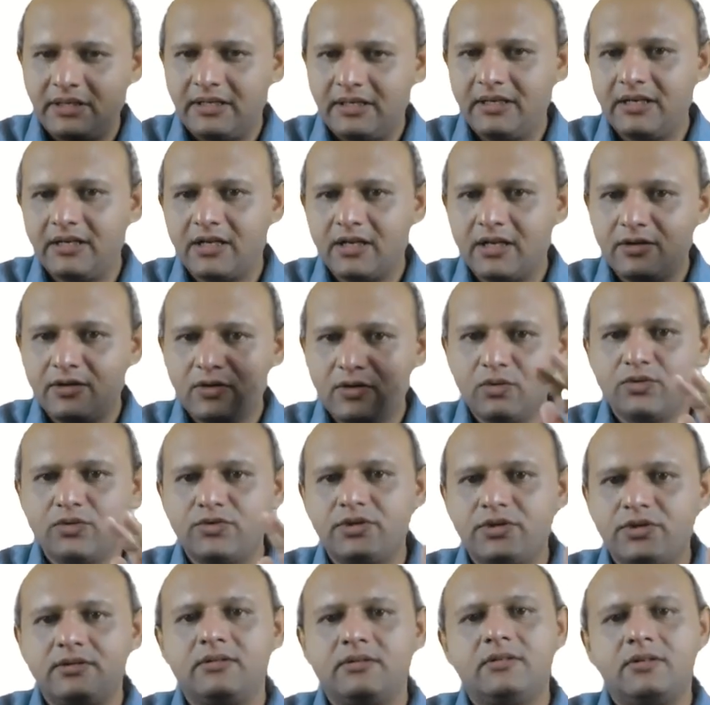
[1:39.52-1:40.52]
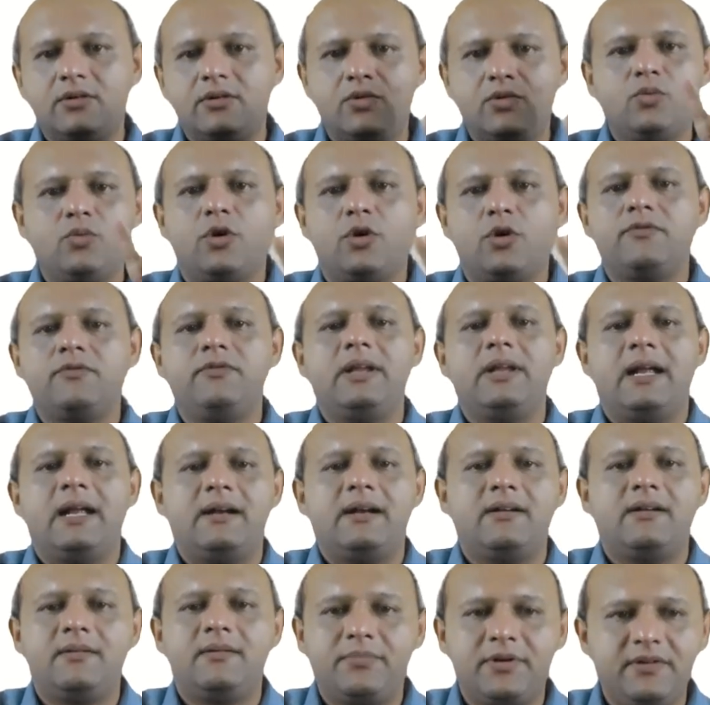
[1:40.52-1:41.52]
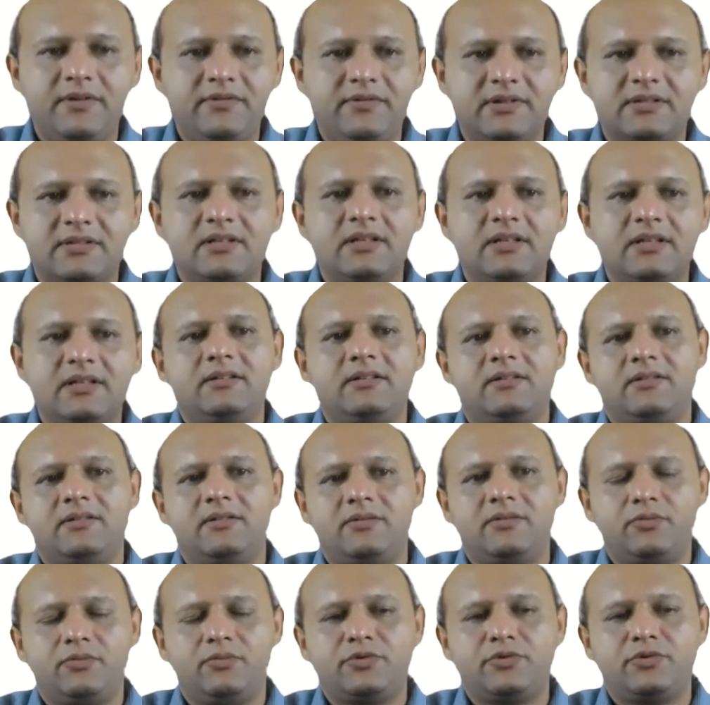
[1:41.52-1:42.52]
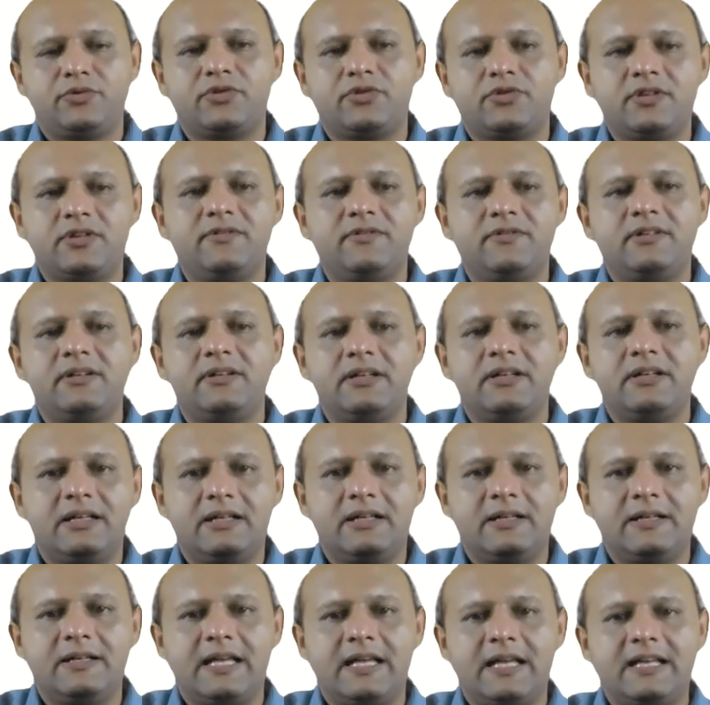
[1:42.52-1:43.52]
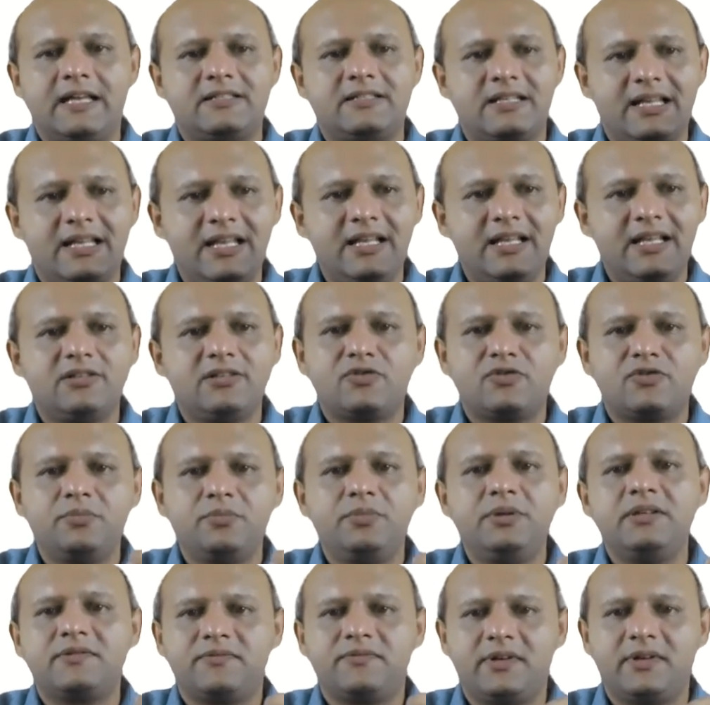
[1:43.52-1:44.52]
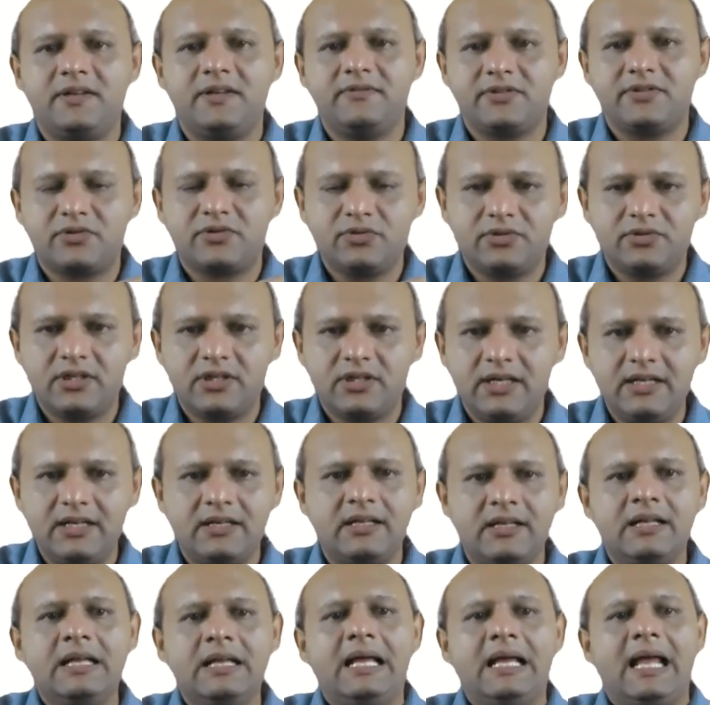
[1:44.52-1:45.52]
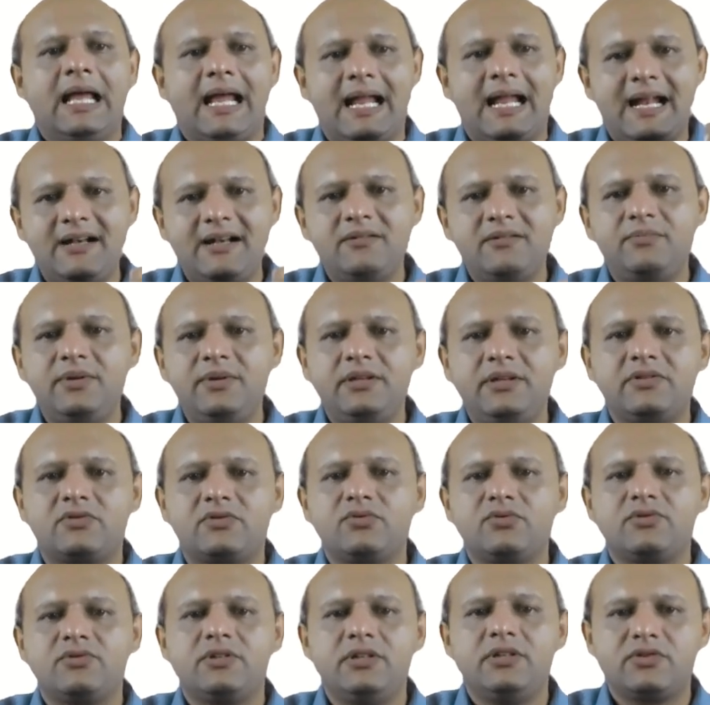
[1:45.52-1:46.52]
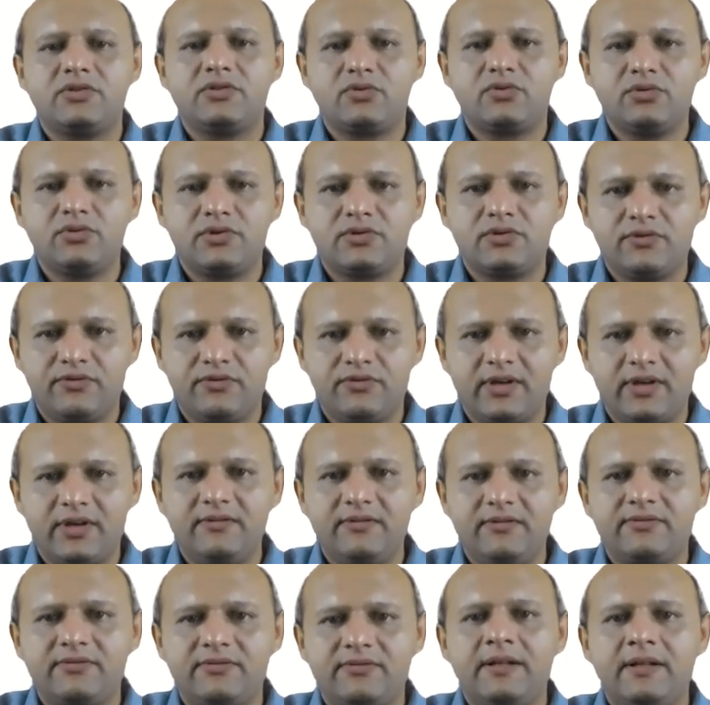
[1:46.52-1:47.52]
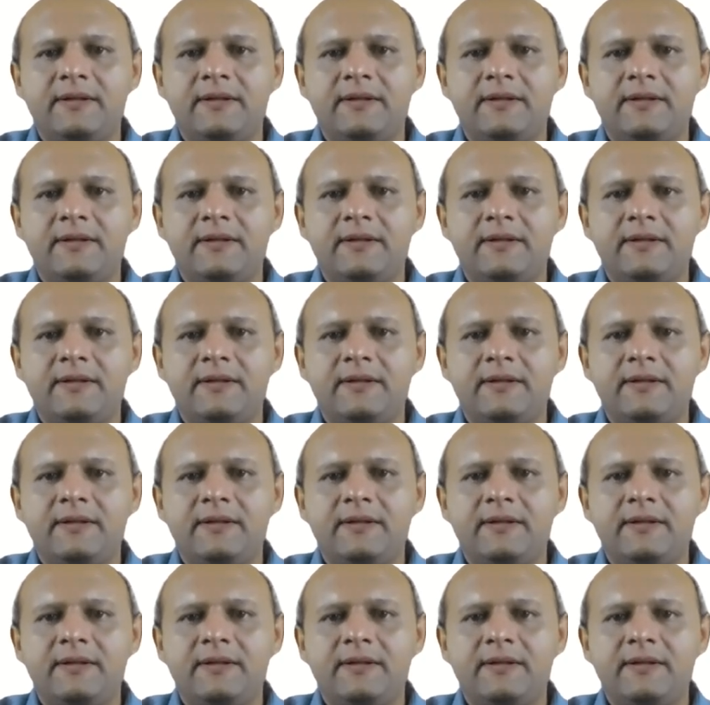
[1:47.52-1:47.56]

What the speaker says: In conclusion to what we had previously, which was given as A is to B is 5:3 and B is to C is 2:5,